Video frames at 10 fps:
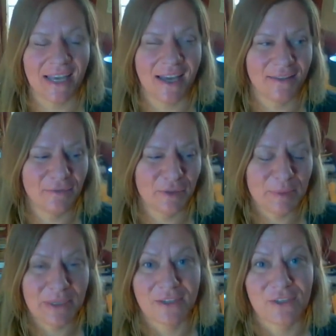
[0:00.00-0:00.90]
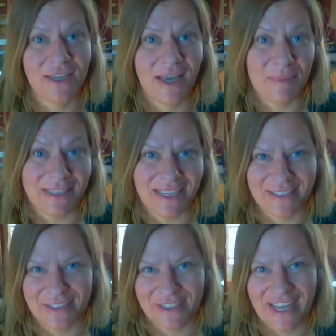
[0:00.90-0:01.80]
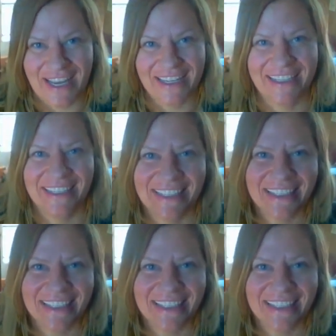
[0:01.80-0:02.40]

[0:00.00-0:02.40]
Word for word: Uh, the full moon actually happened yesterday.